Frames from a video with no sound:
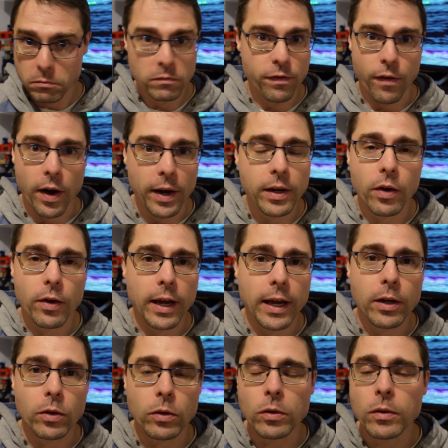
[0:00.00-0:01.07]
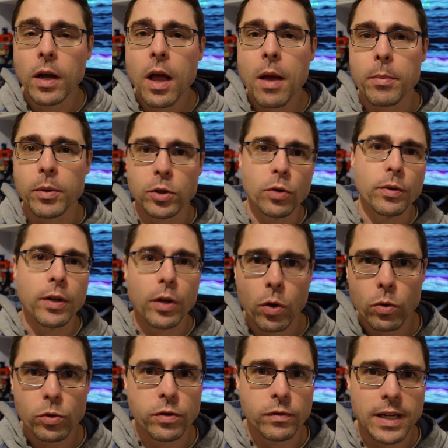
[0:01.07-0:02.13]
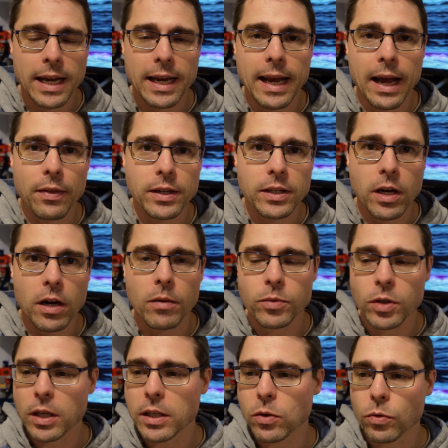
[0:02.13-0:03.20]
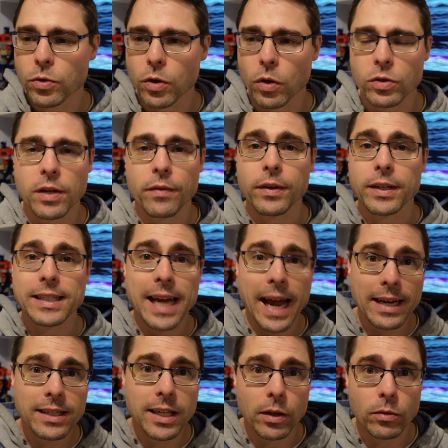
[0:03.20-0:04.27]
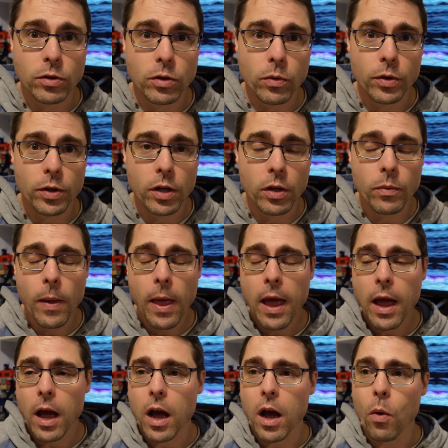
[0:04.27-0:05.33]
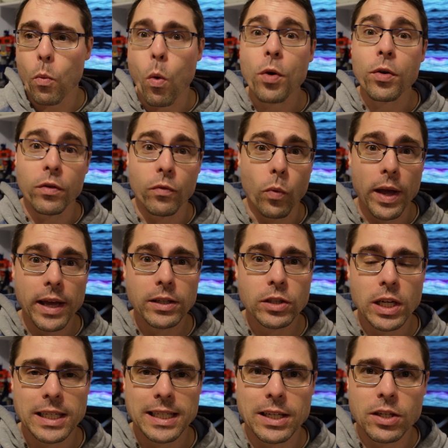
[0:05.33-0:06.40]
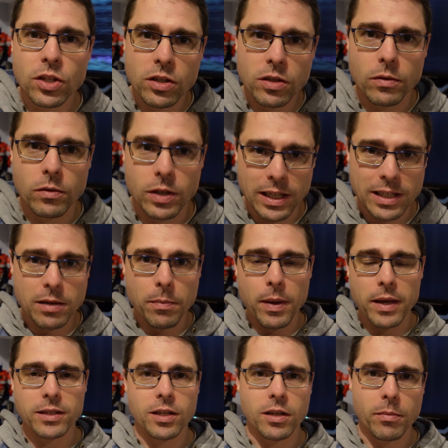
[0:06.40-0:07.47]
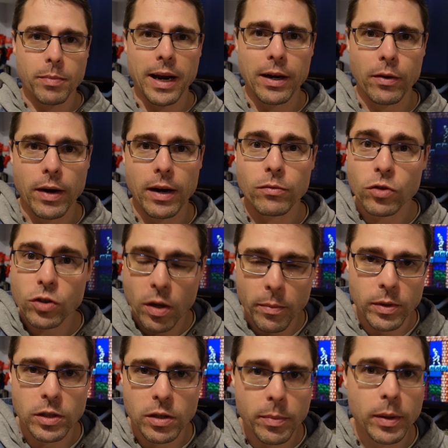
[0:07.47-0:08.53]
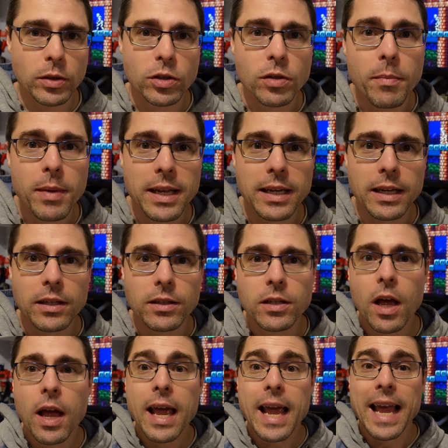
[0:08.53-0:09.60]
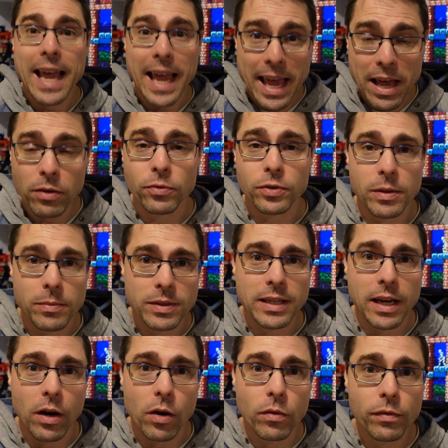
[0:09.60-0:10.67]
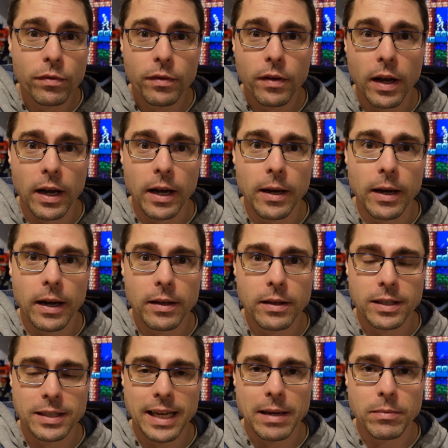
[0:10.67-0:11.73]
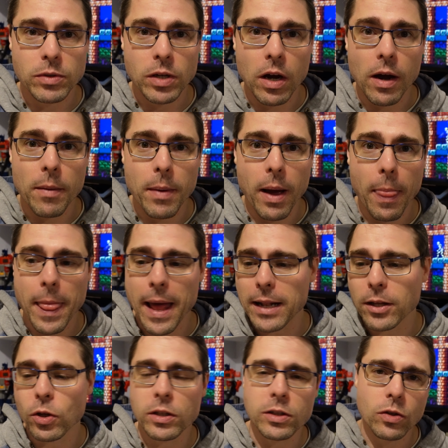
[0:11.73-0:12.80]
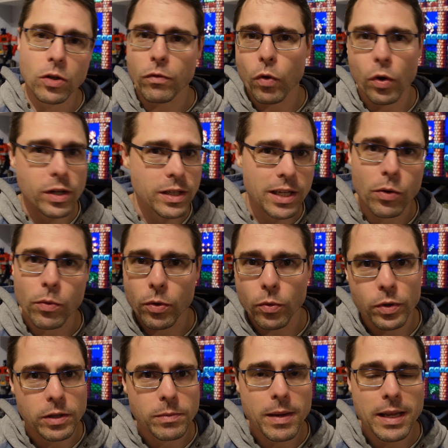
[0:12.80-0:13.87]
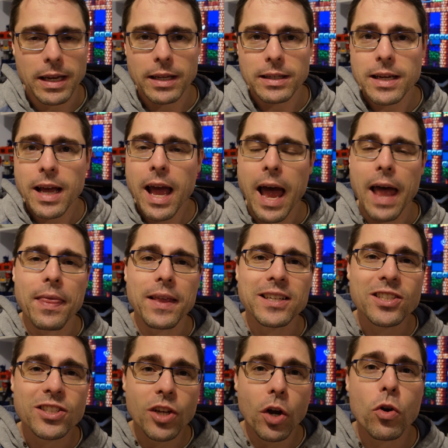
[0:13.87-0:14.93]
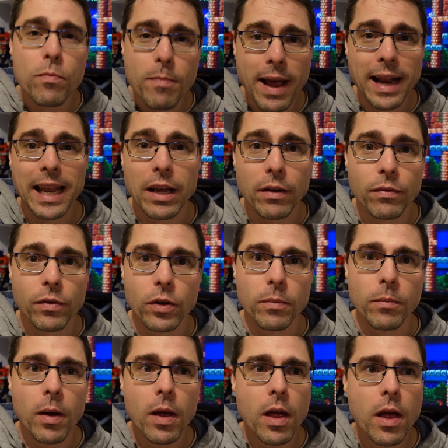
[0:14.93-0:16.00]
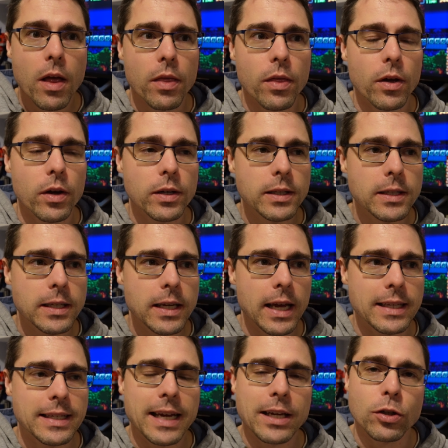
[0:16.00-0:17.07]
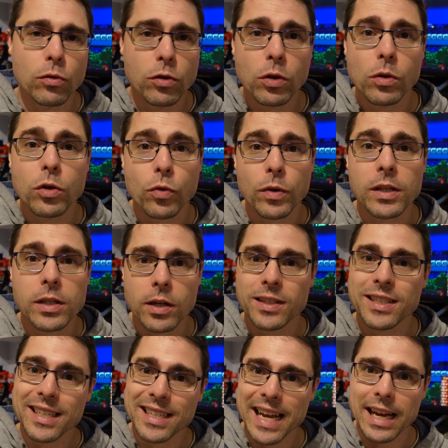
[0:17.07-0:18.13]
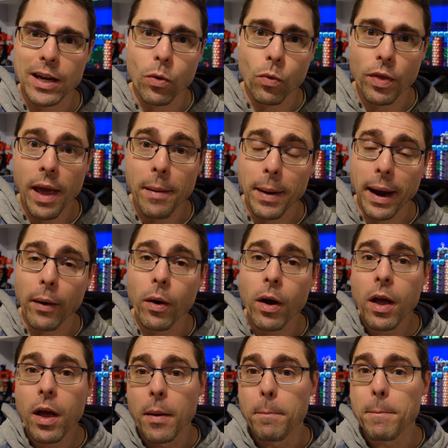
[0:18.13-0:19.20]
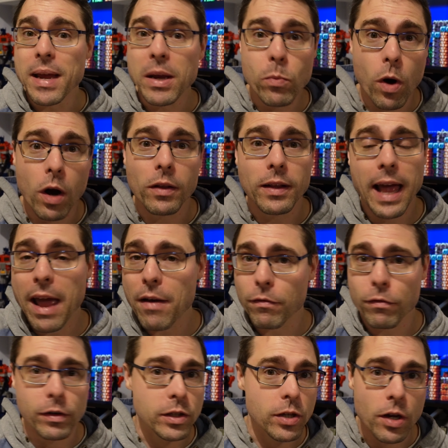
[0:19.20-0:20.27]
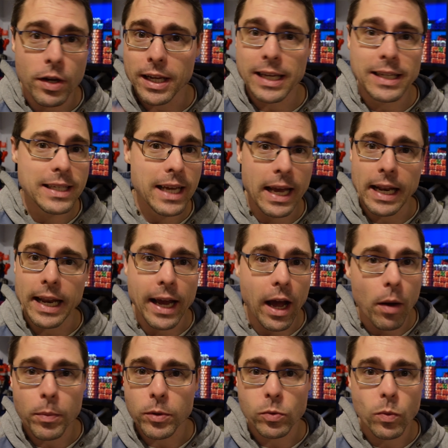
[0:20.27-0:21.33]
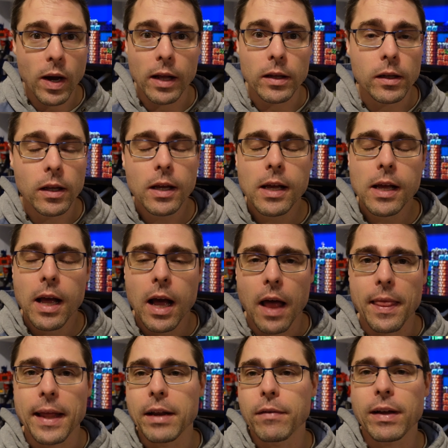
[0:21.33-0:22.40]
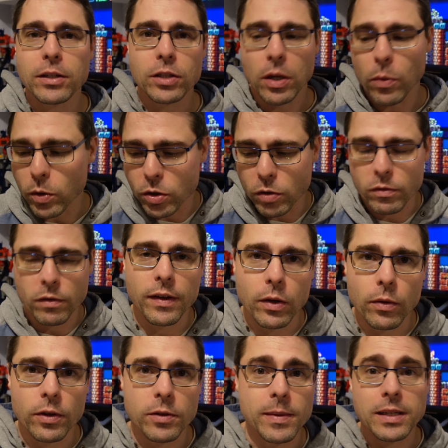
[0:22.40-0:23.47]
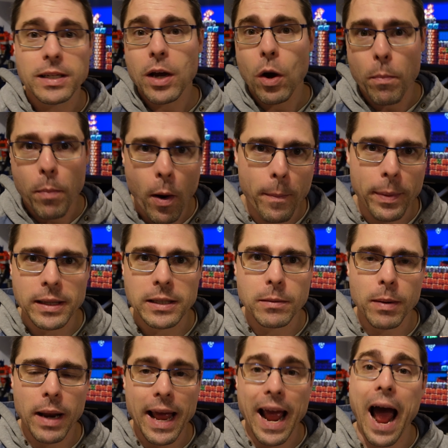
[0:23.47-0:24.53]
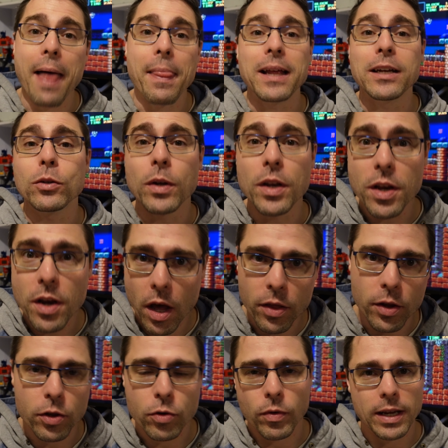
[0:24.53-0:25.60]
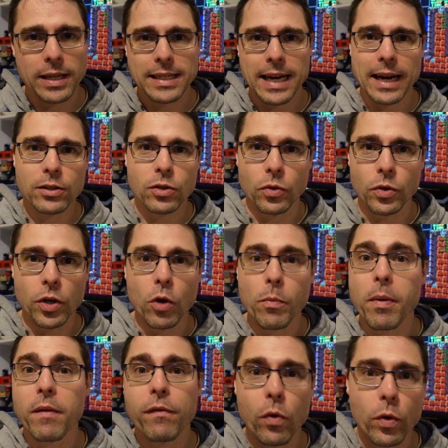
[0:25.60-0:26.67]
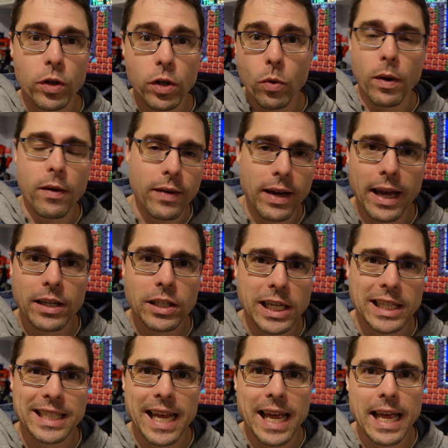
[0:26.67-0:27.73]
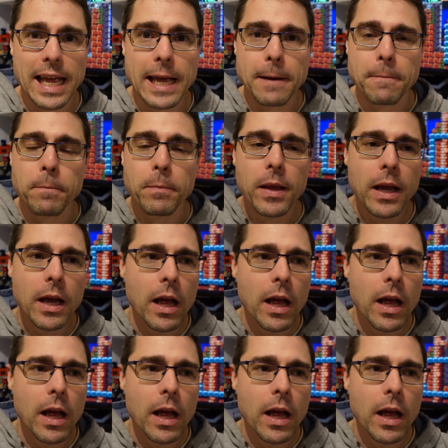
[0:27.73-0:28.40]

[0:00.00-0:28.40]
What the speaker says: Fine, okay, cool. But during the course of taking out these arms, he's also got several attacks that he'll do on you. One of which is he disappears to the background, summons a bunch of minions, heals himself at the same time, and then you've got to deal with all these minions. And there's so many of them that it takes you 2 or 3 turns to take all them out. Meanwhile, every turn he's healing up as well. And then eventually, once you've defeated all those minions, he'll pop into play and then do another 3 attacks on you before you even get a chance to hit him.